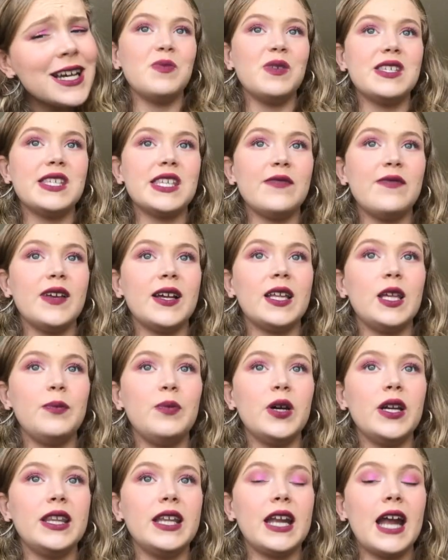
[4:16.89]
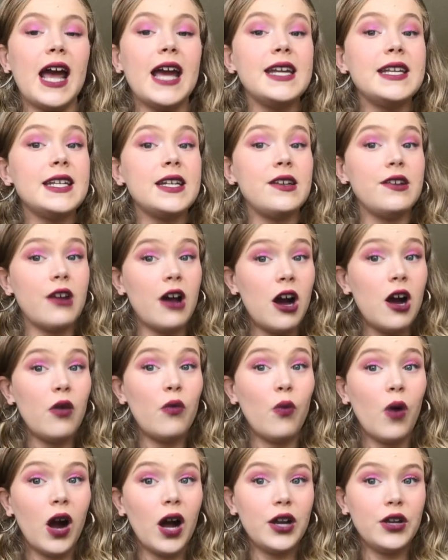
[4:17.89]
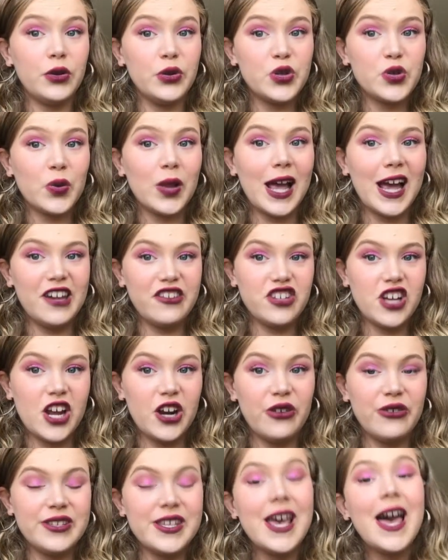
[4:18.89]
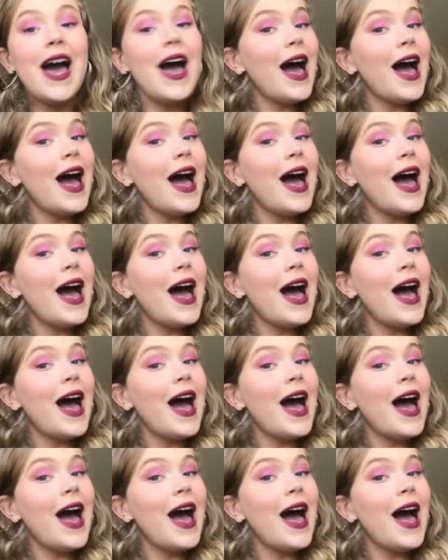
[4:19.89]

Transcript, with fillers: Specifically put that I did not want neutral eyeshadows.